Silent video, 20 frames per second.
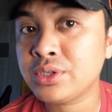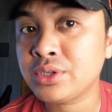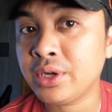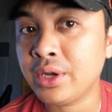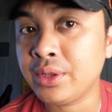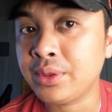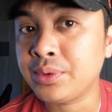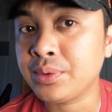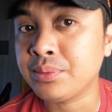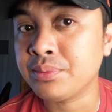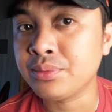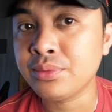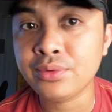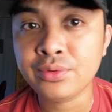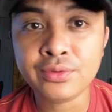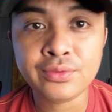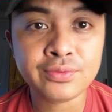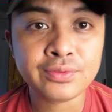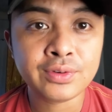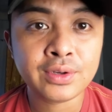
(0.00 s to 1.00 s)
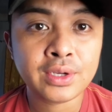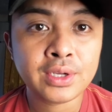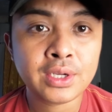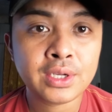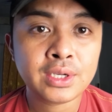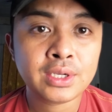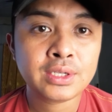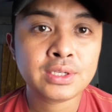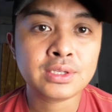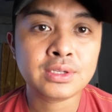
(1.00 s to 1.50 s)
trying to move.
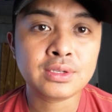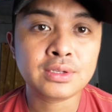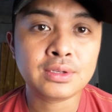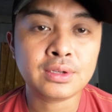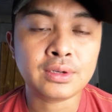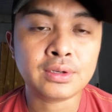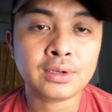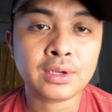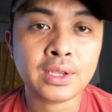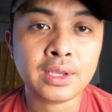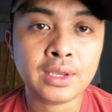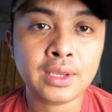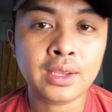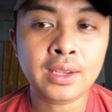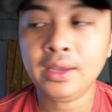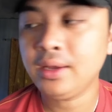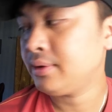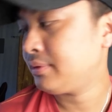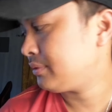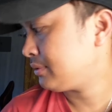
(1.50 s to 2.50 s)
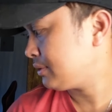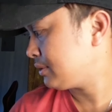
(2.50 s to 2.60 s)
Okay,